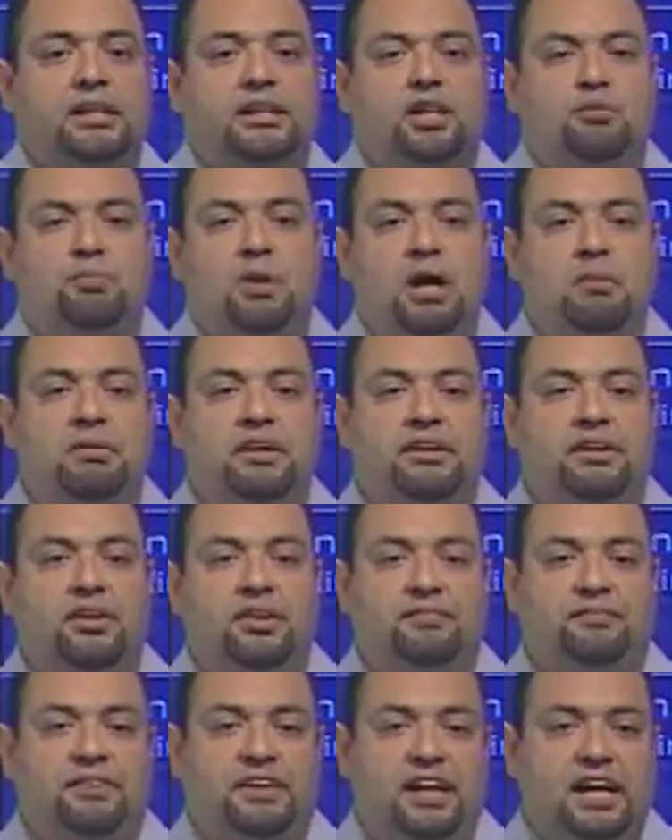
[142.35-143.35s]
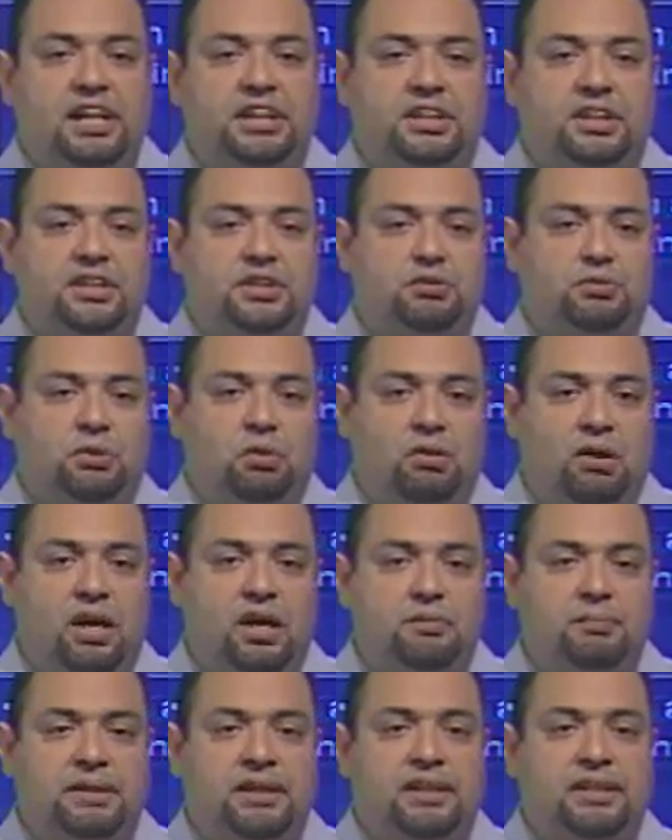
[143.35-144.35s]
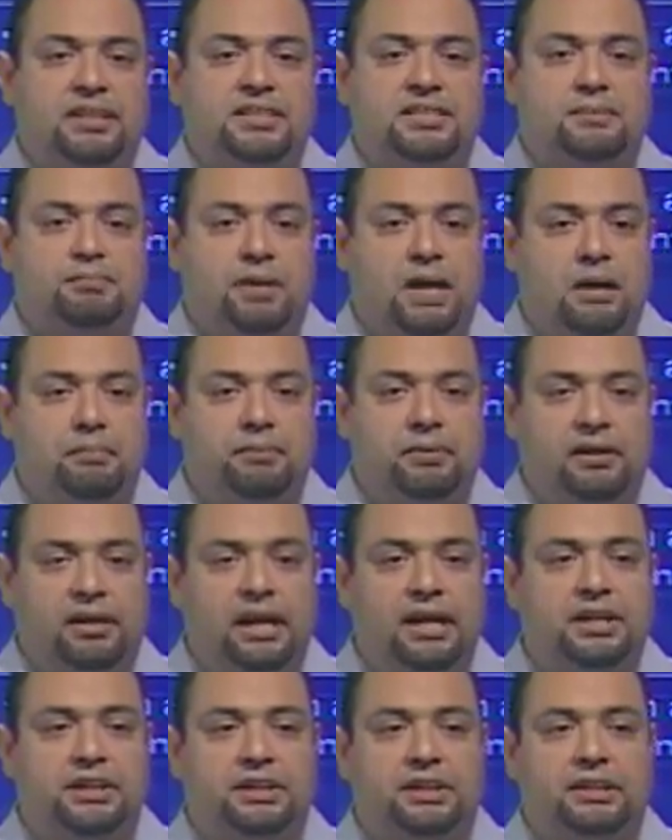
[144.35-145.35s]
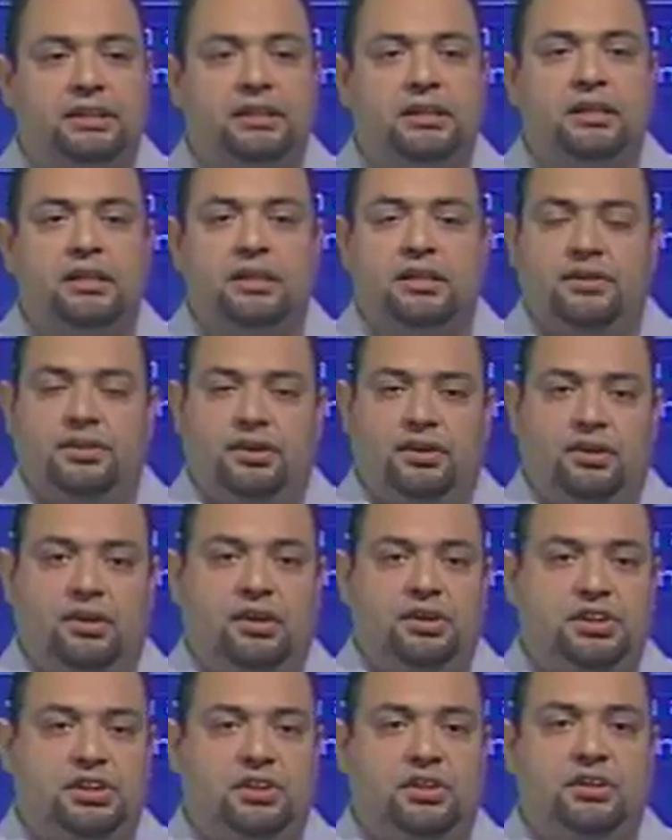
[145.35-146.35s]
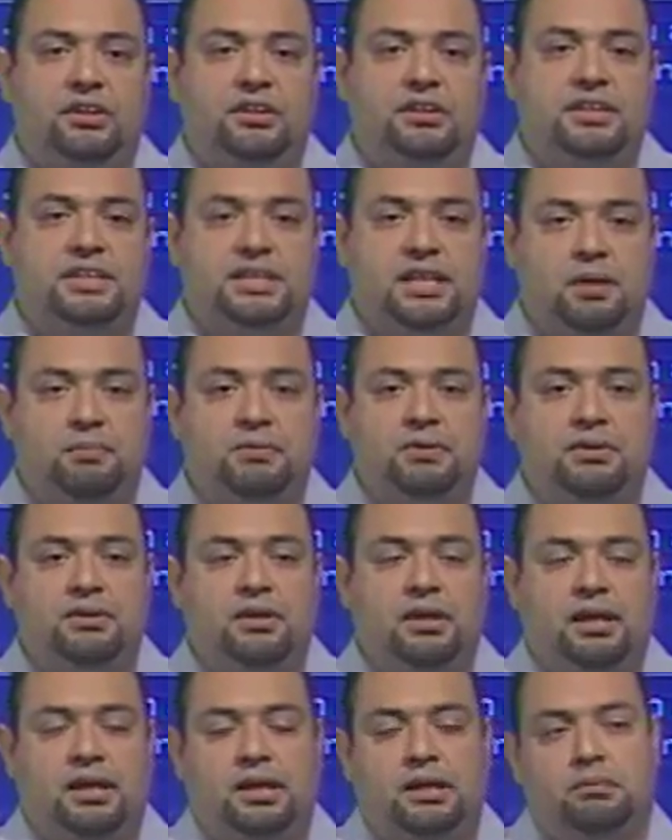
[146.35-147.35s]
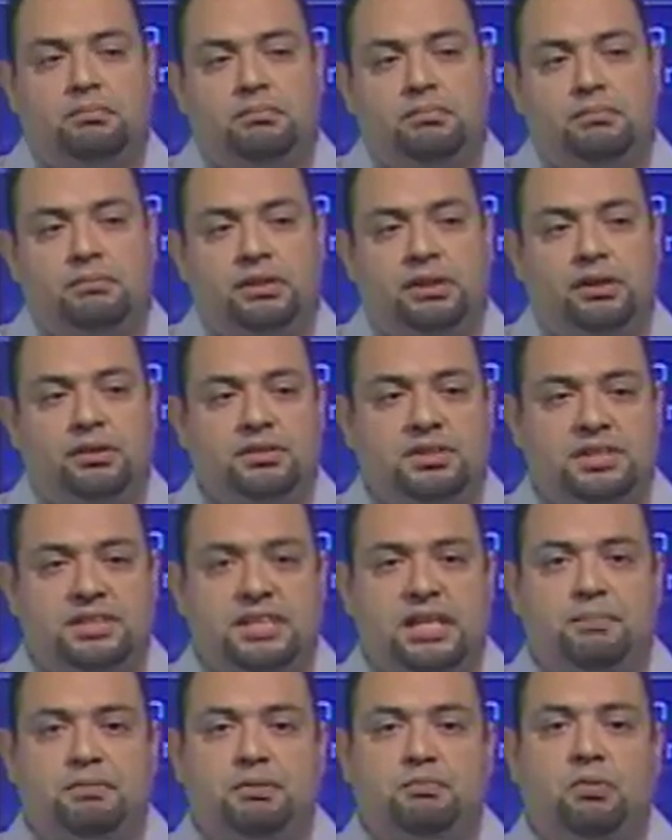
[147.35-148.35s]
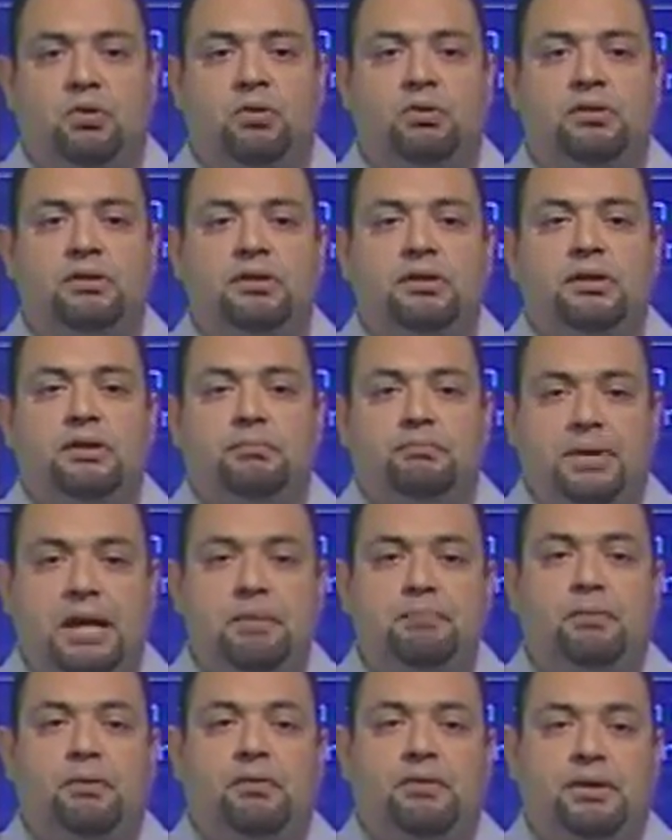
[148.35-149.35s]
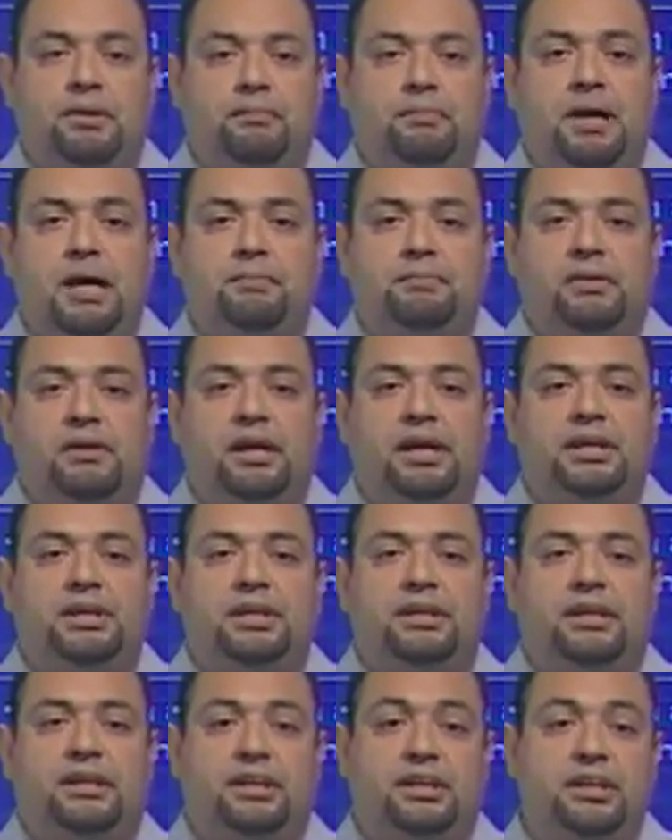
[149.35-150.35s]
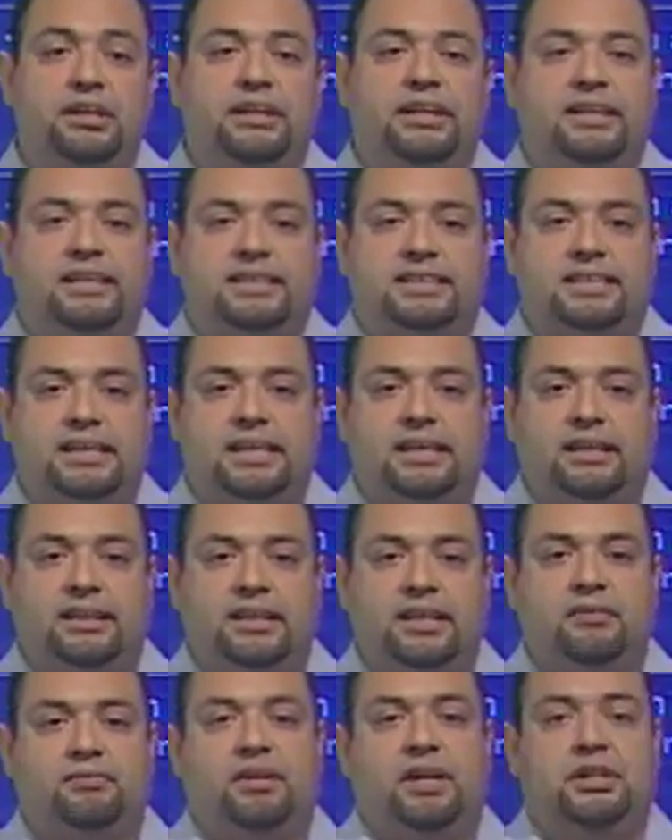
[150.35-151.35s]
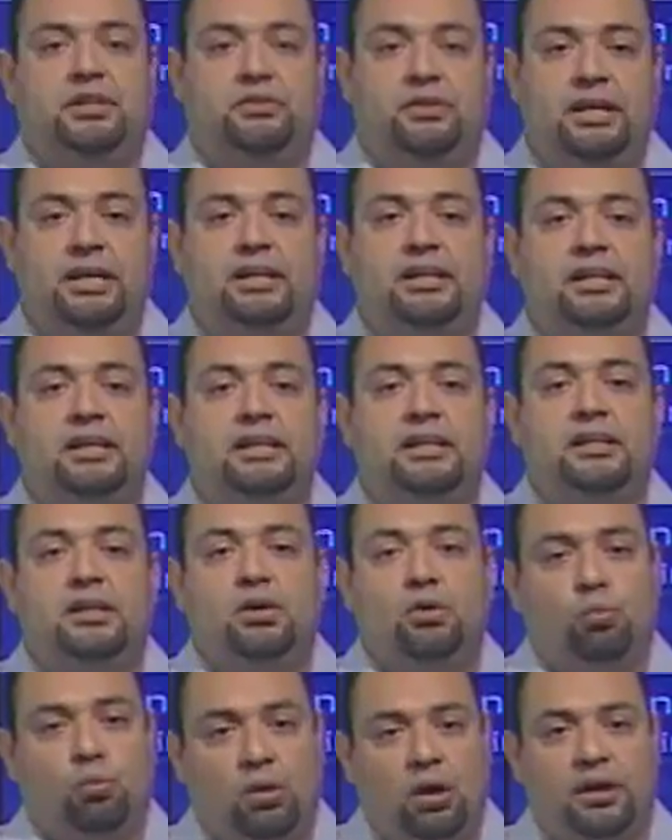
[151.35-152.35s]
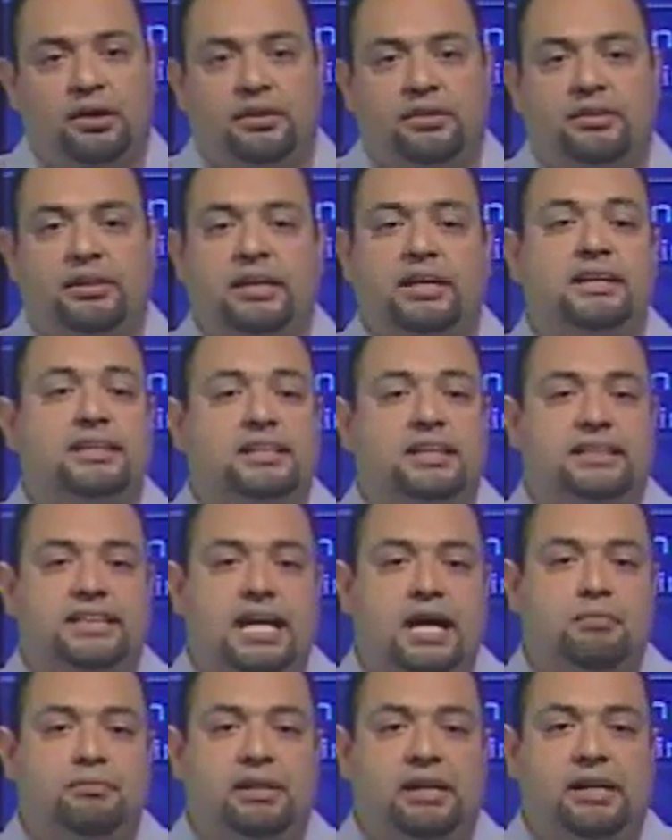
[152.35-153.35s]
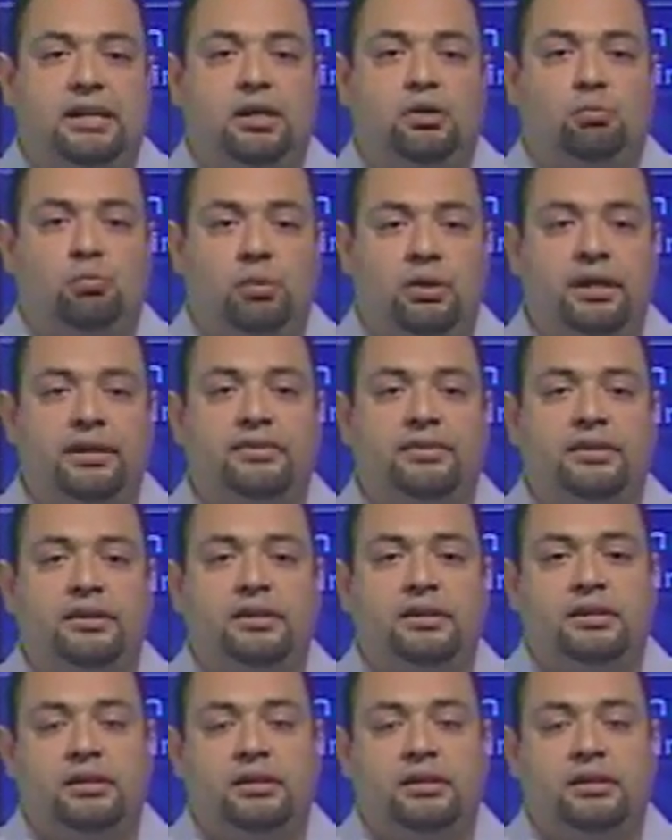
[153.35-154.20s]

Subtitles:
The public notification is required because the population, there are certain susceptible people in the population that could get sick if they drink water that is contaminated with